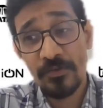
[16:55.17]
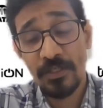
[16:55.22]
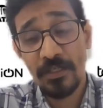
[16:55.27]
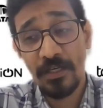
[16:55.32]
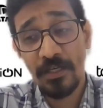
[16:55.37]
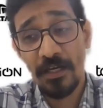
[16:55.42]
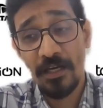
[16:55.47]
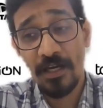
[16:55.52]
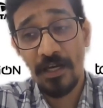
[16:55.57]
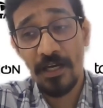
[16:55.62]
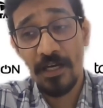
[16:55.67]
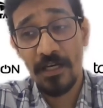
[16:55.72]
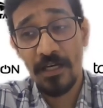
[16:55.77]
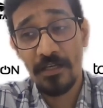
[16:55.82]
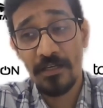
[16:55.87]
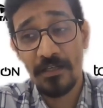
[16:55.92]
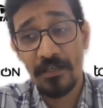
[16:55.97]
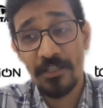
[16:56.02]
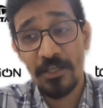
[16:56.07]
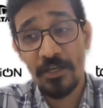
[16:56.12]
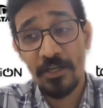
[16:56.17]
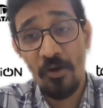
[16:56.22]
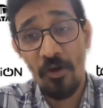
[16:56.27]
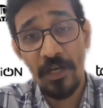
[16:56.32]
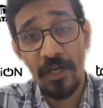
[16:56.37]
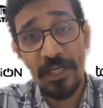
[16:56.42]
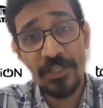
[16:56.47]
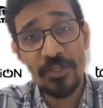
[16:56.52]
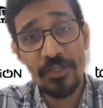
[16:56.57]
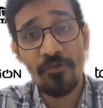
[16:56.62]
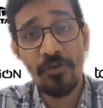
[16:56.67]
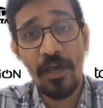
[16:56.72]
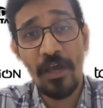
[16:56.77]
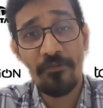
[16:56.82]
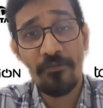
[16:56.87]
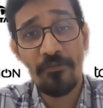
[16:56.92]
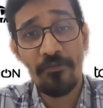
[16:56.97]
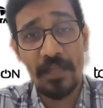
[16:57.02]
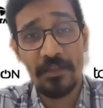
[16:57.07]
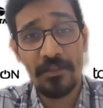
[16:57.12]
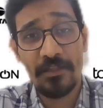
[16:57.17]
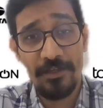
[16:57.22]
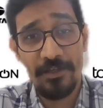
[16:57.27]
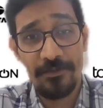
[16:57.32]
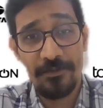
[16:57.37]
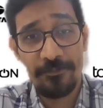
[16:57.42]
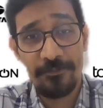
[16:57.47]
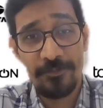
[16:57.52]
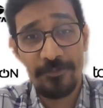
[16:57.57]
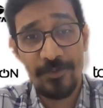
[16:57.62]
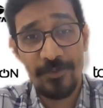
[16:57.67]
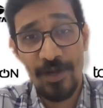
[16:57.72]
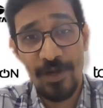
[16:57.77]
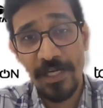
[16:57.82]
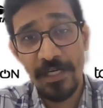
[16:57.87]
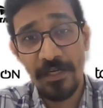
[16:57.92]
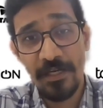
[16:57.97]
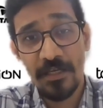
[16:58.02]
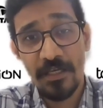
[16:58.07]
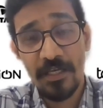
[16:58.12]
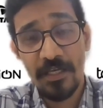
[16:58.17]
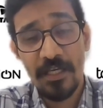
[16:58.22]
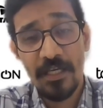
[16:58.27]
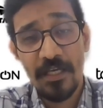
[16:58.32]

the knowledge you have gathered, right?